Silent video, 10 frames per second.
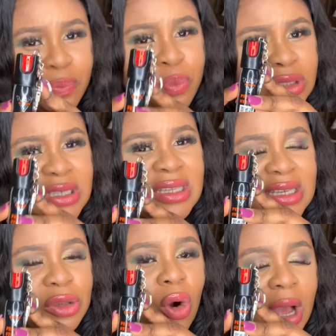Put it
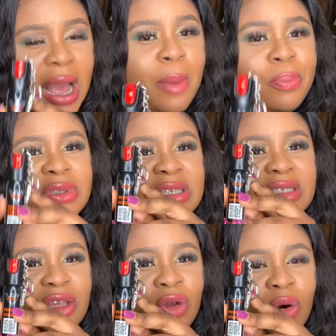in your car, put
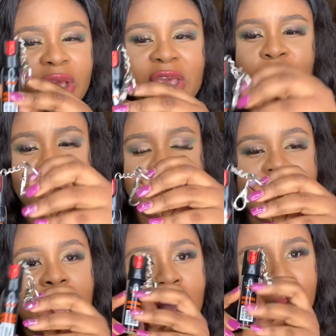it in your key holder,